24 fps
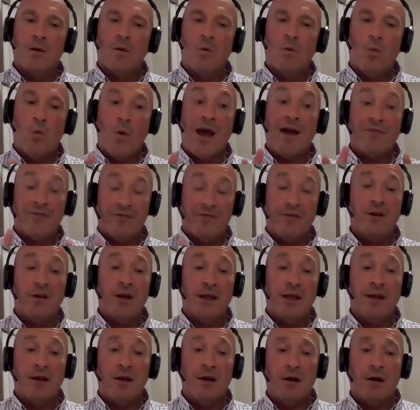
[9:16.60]
where
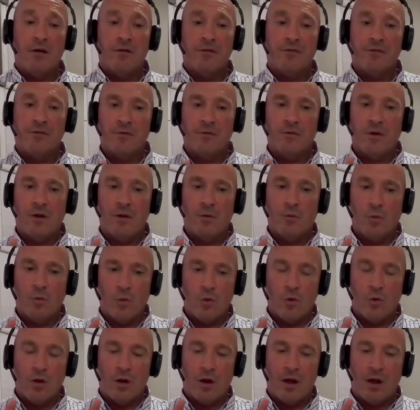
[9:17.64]
funnily enough,
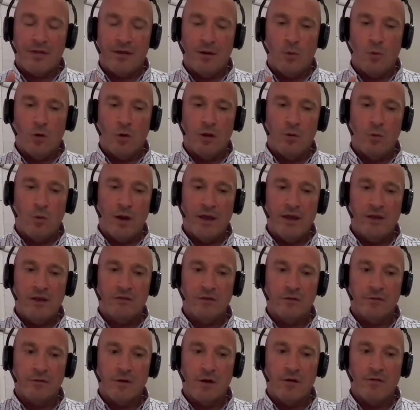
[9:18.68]
I think one of the ways
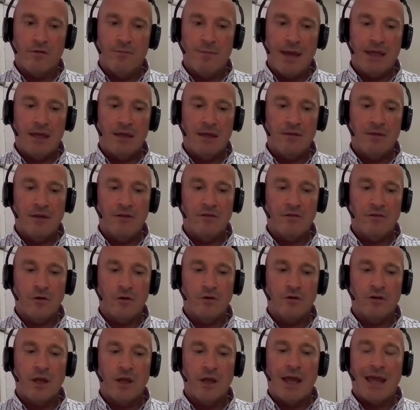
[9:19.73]
of making these
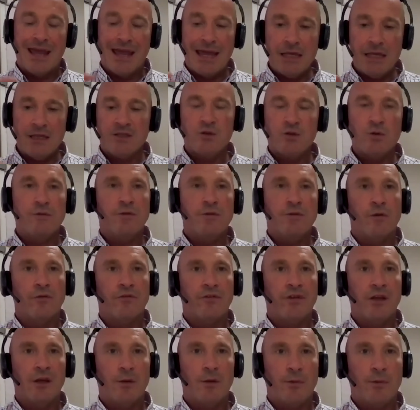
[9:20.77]
good is to involve
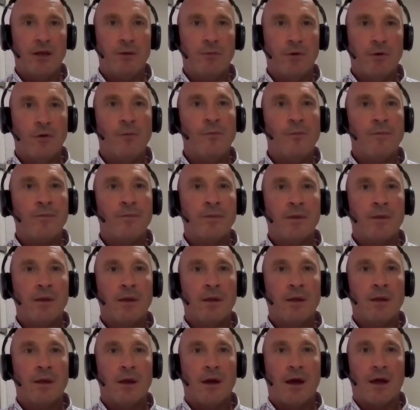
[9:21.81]
senior people.
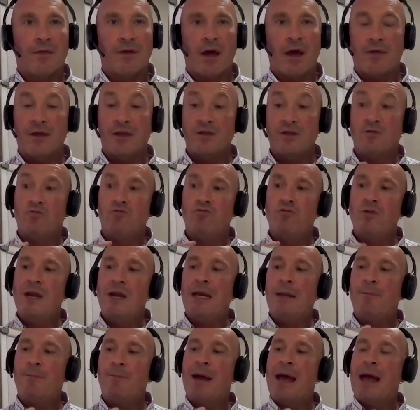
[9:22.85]
I think it's a
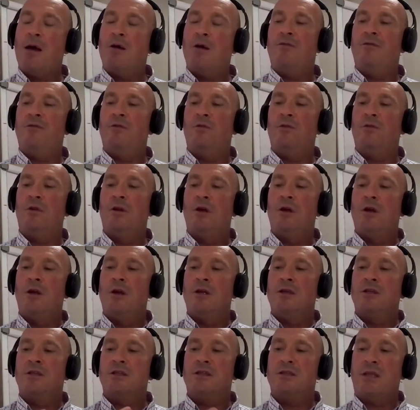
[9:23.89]
really powerful
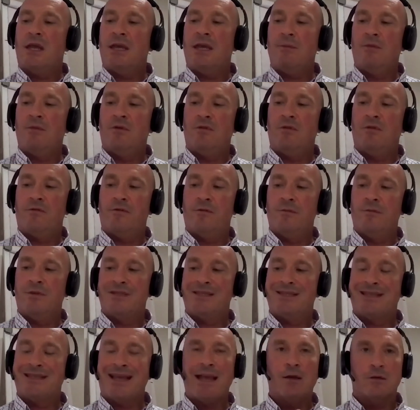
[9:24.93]
statement from the
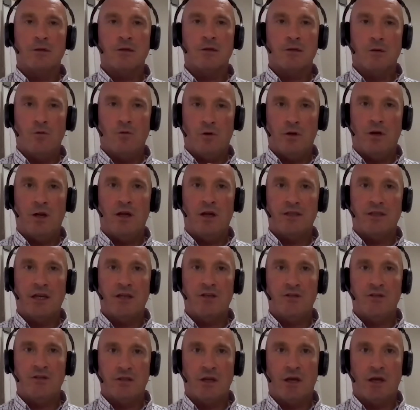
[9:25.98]
sales
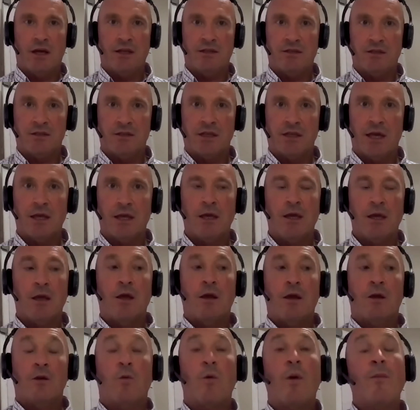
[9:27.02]
organization side to say,
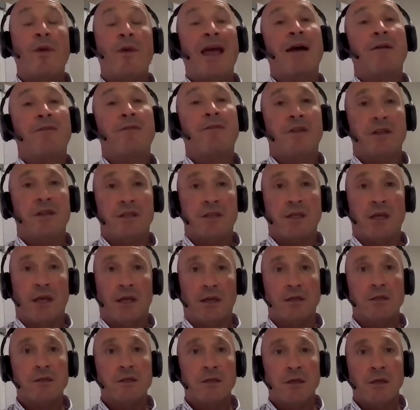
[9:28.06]
look, when we have these
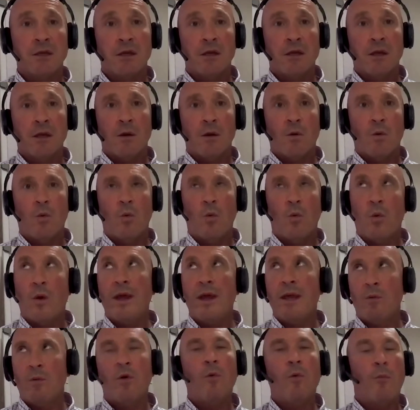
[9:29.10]
things,
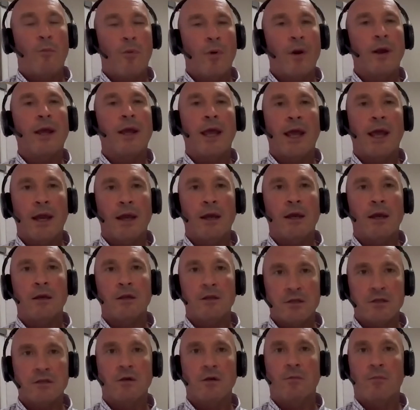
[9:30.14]
we will bring in
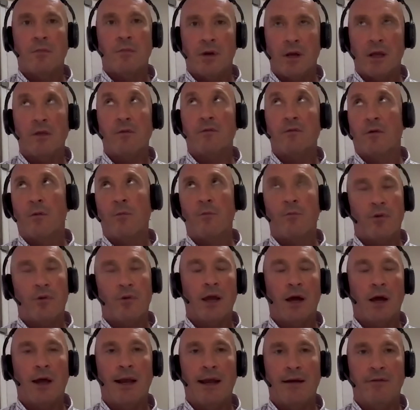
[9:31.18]
somebody from pretty
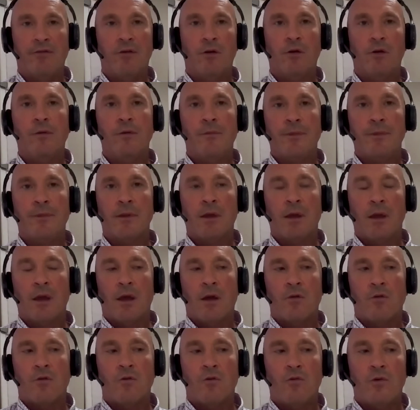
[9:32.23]
high level.
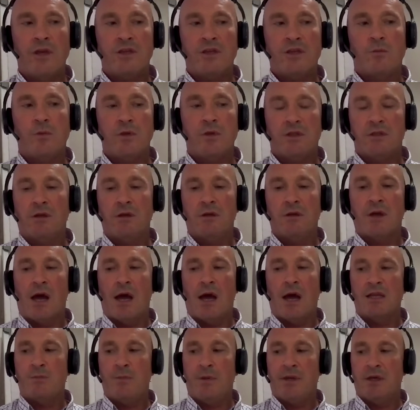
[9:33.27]
The reason we do
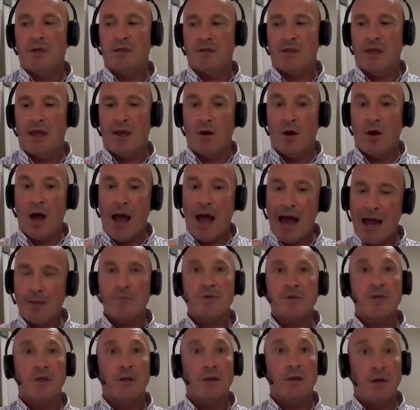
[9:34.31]
that is because they are
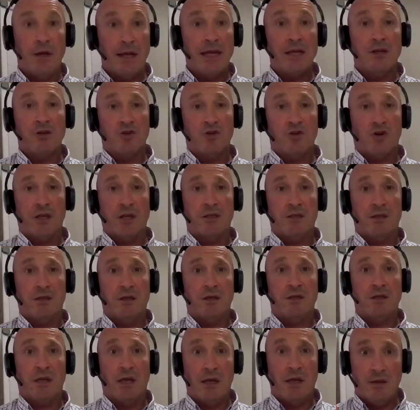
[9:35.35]
absolutely
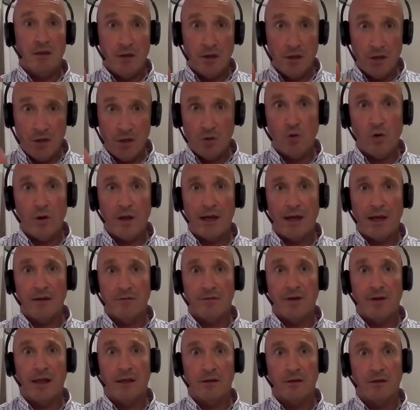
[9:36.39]
interested in that you're getting the
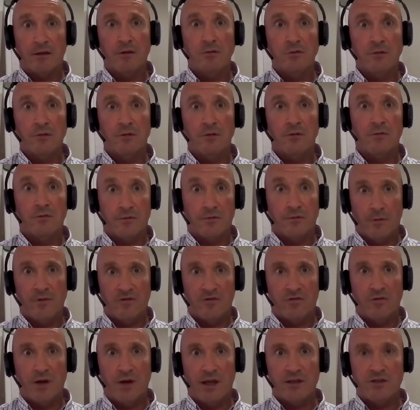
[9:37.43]
value from
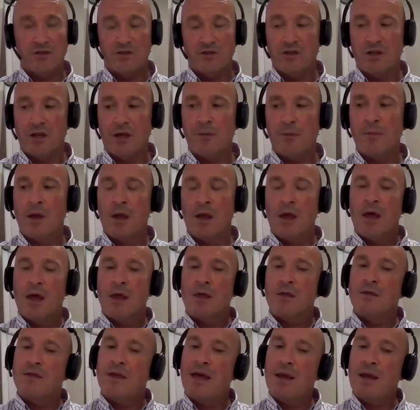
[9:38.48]
this relationship.
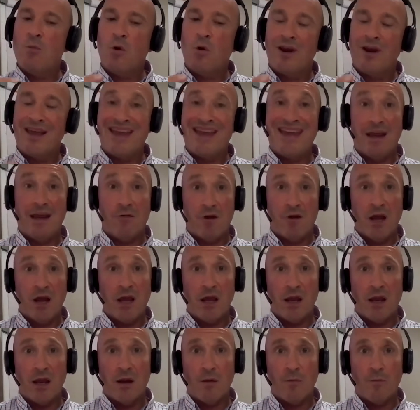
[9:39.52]
They want to hear it
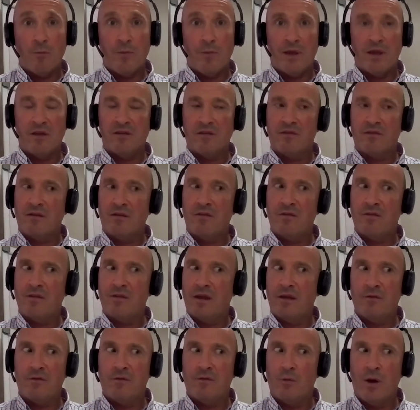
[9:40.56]
because if they
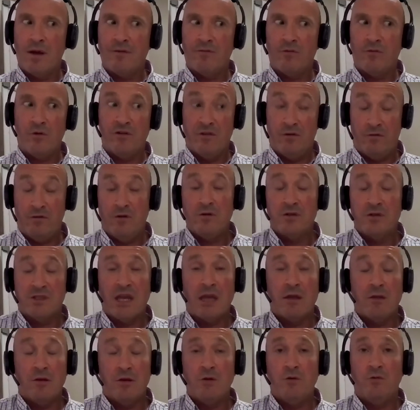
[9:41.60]
think for whatever reason, if you
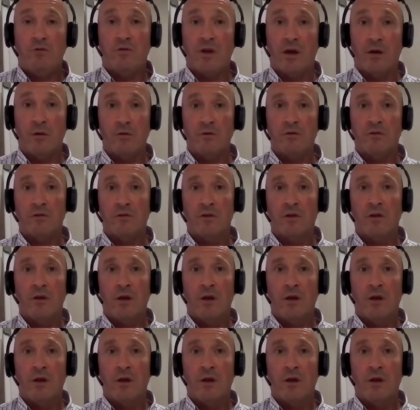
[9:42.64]
say that you don't,